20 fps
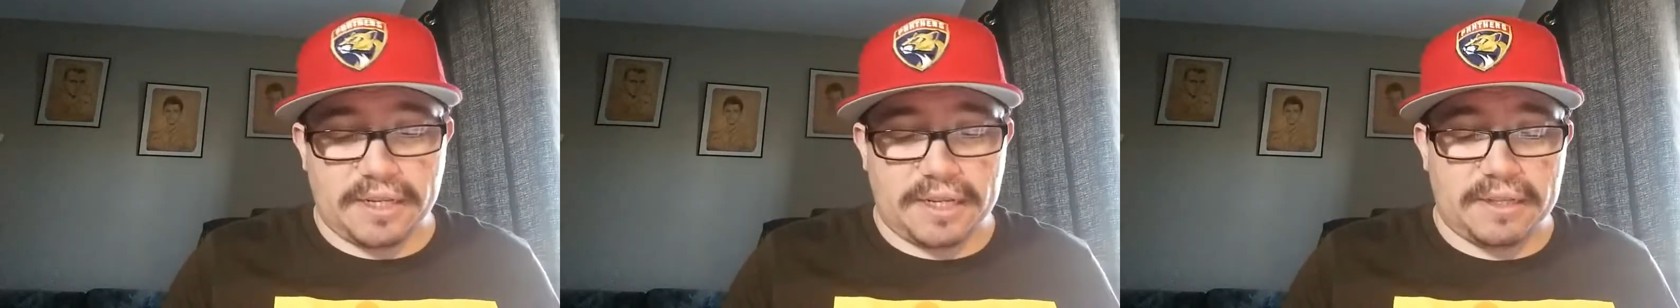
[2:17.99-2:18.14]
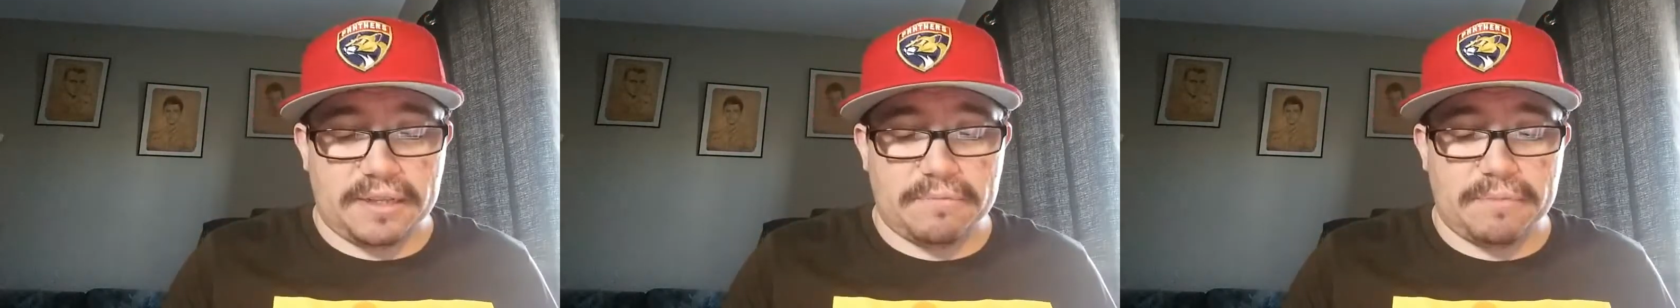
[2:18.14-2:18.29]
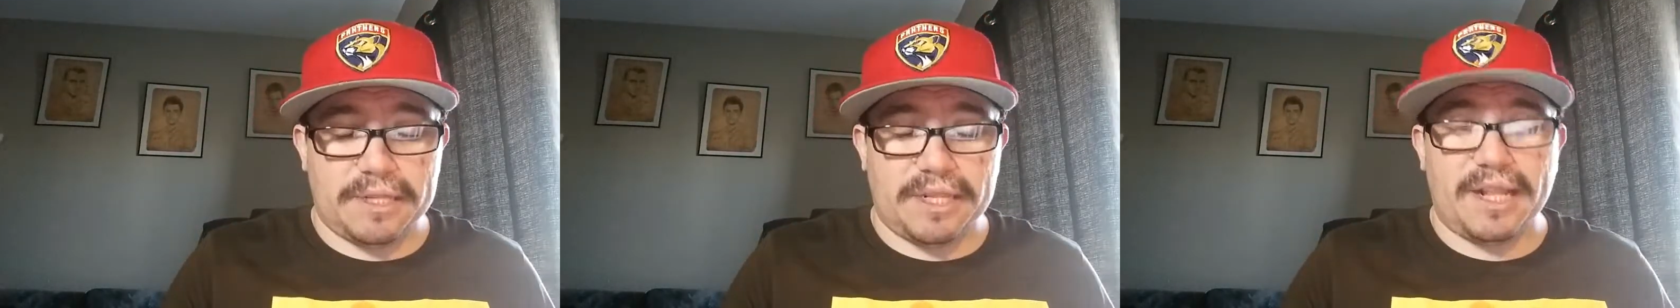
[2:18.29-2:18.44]

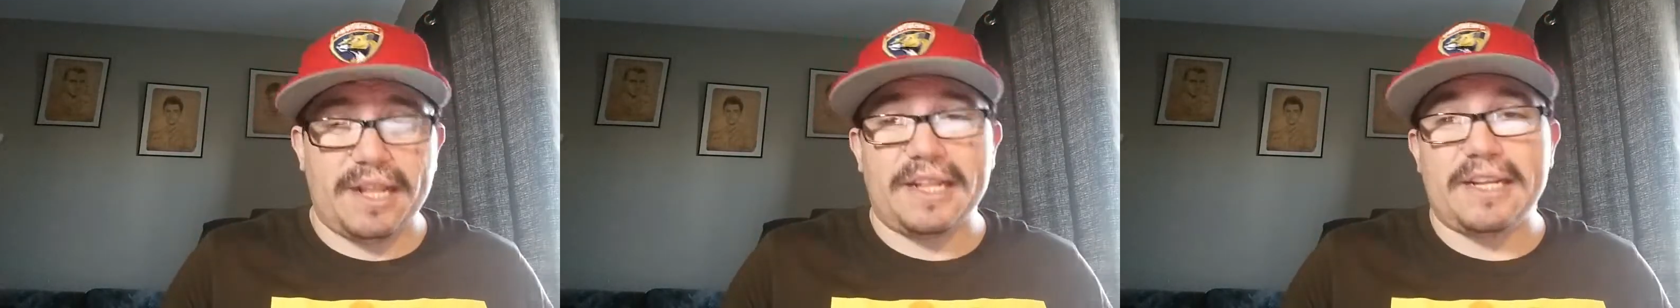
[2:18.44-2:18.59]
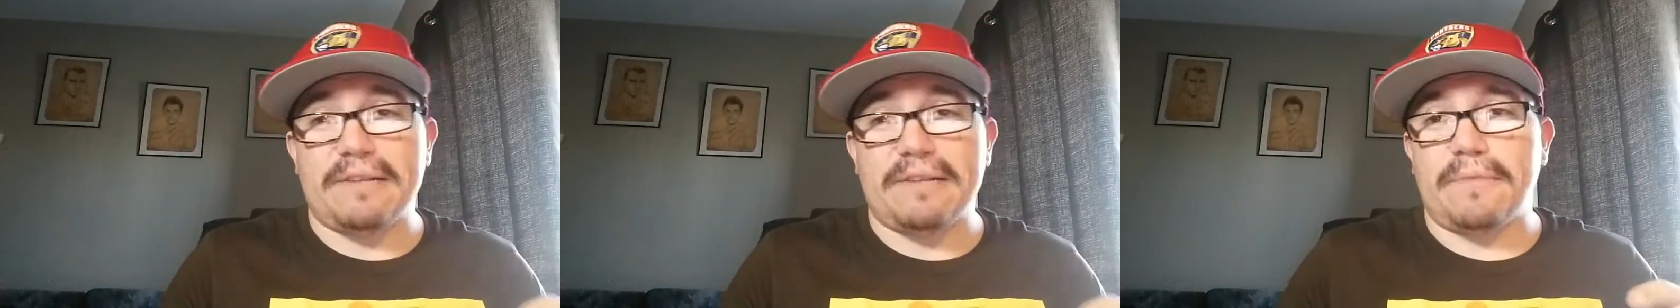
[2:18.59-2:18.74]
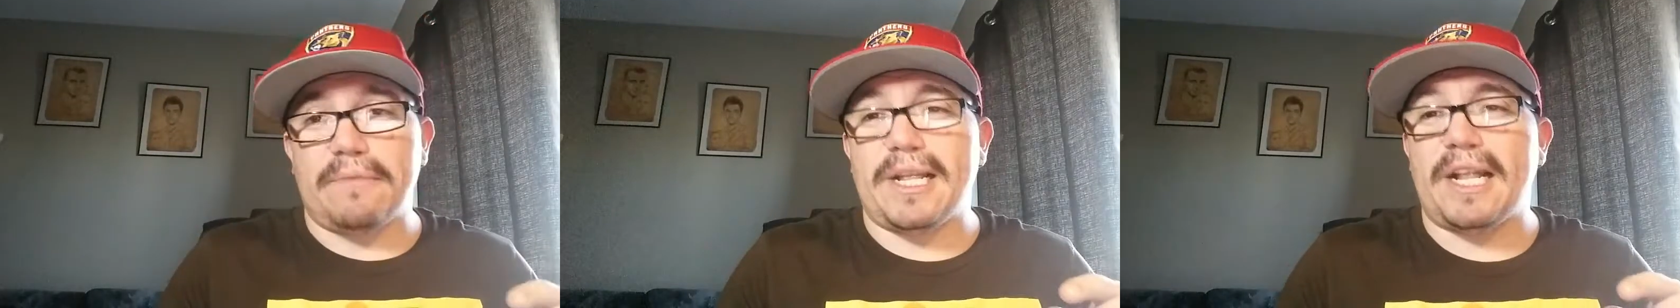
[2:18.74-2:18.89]
and
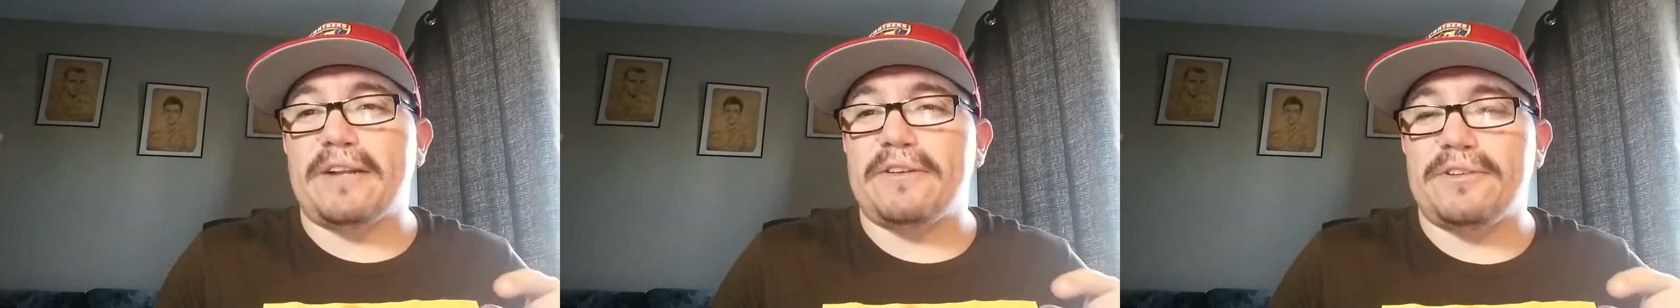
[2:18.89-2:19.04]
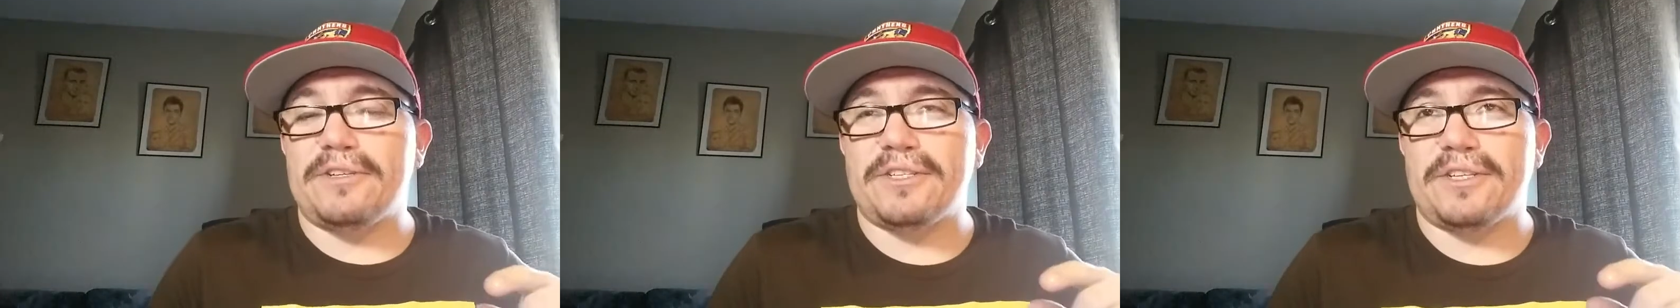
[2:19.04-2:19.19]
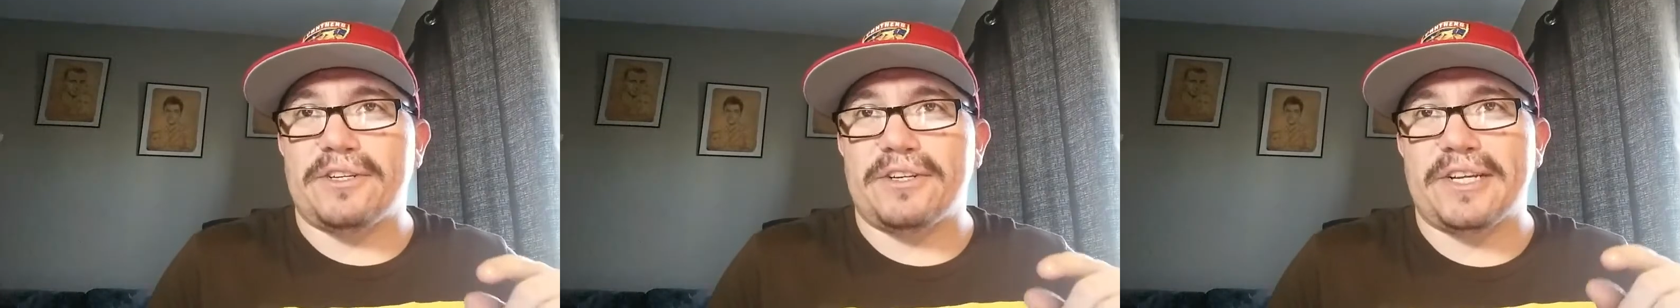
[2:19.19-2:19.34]

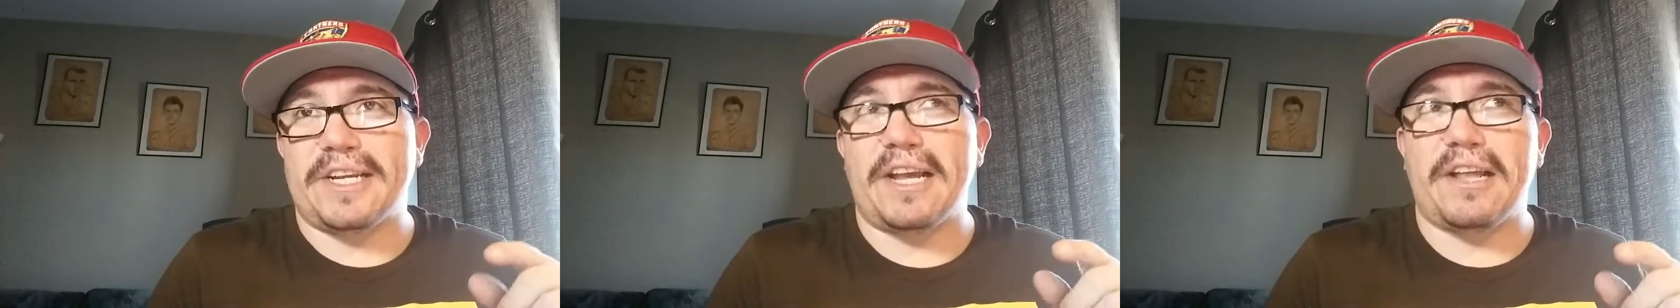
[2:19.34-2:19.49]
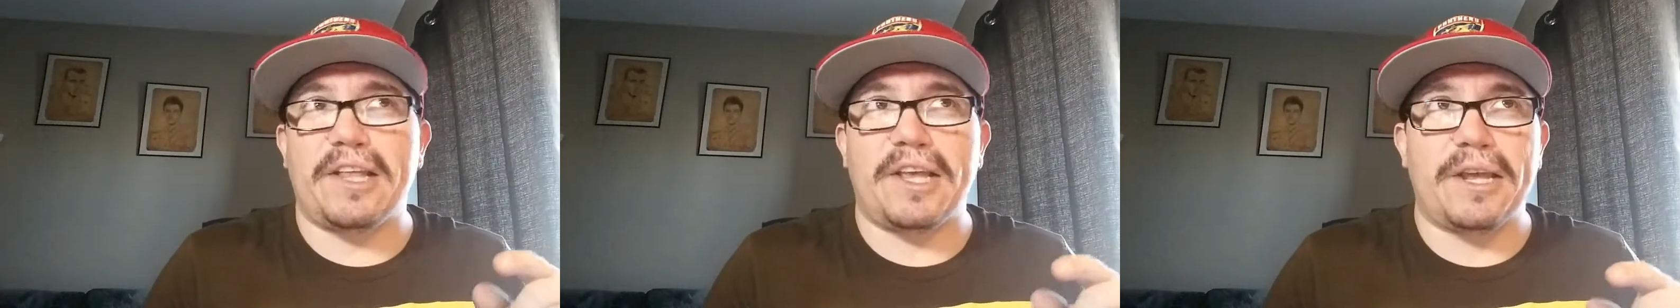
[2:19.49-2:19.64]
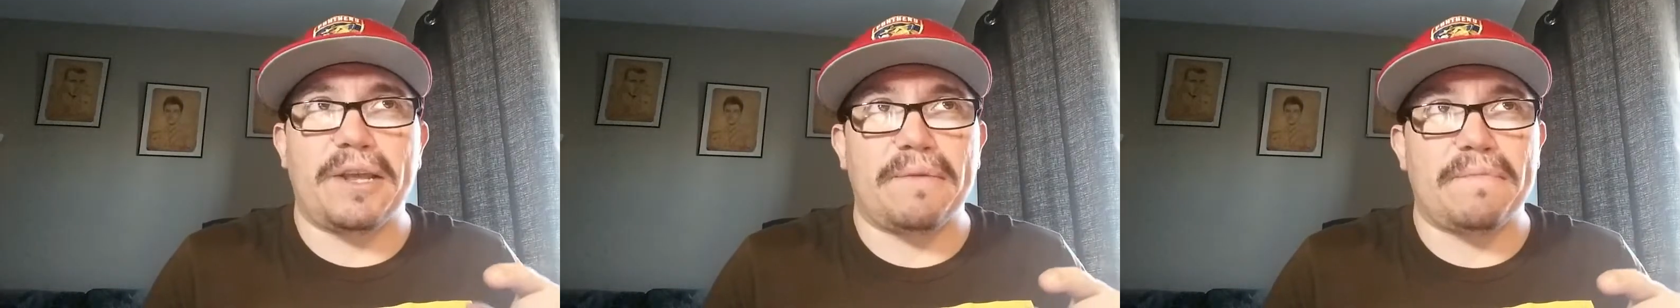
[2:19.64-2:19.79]
millennials are
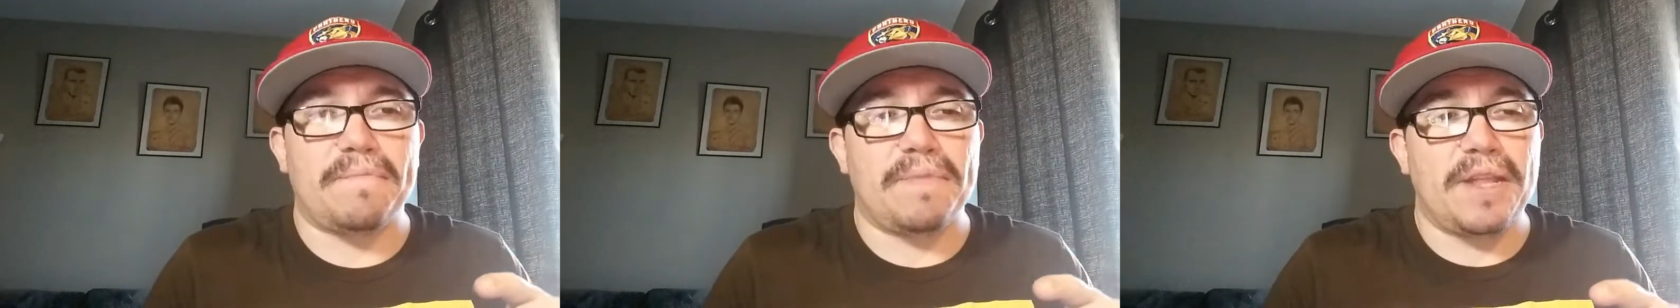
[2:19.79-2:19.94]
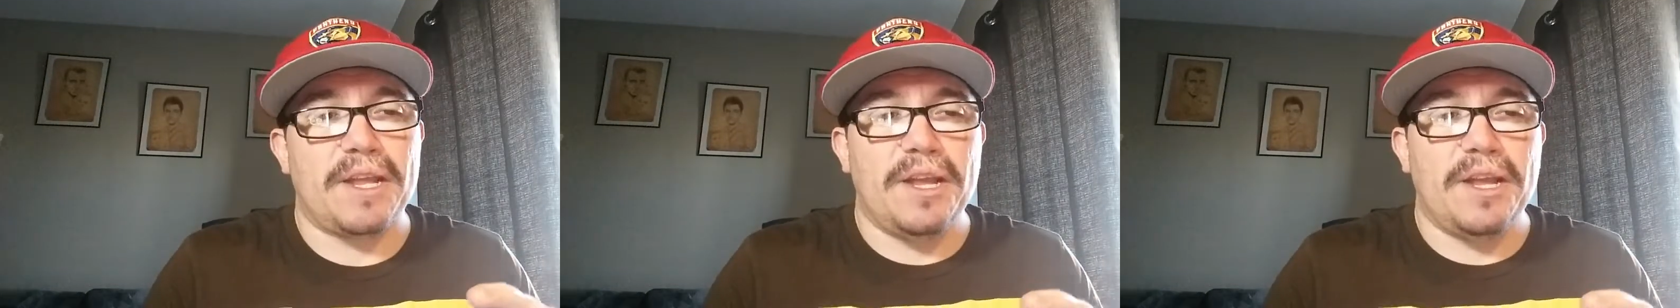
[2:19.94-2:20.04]
killing